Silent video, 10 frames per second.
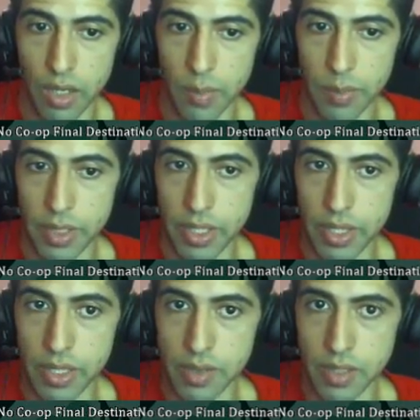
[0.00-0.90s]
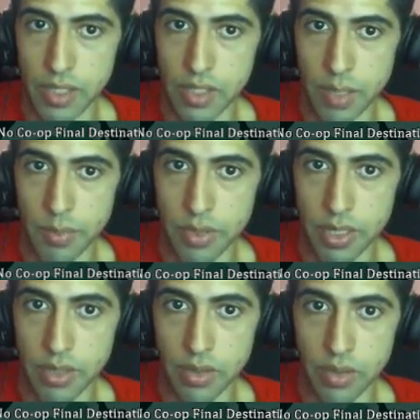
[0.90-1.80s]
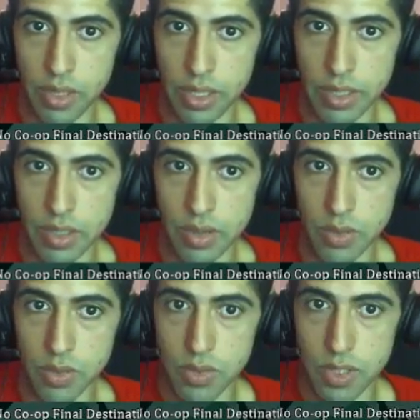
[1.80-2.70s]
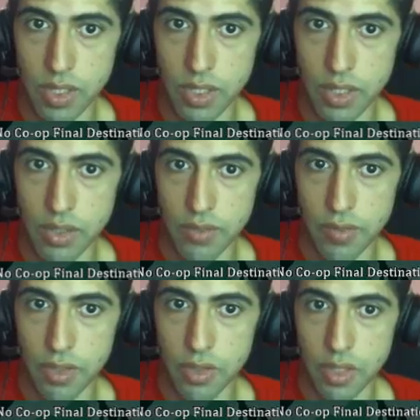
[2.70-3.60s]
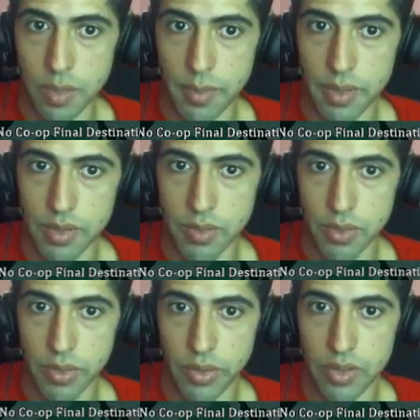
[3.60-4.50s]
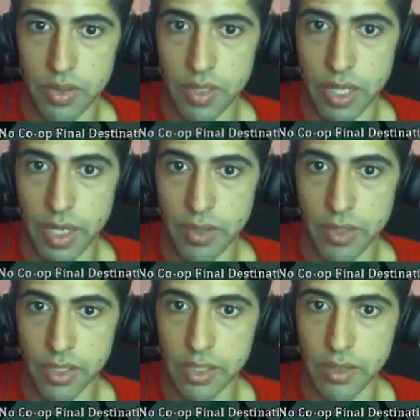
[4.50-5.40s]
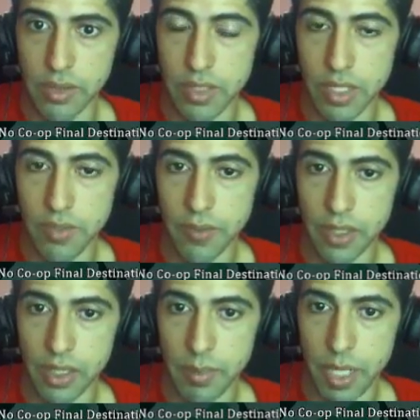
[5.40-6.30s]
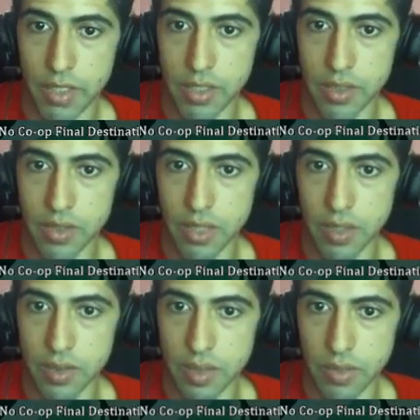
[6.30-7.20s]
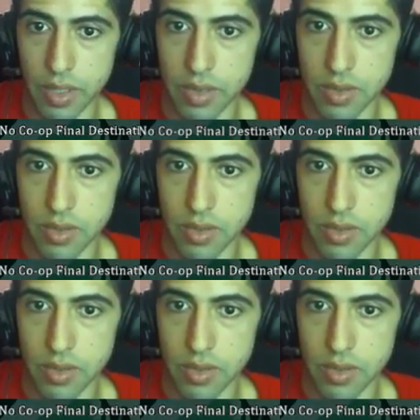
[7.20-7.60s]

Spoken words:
But in this stage I particularly like to use Diddy to finish it up. So we're going to see how Diddy finally manages to get the secret exit.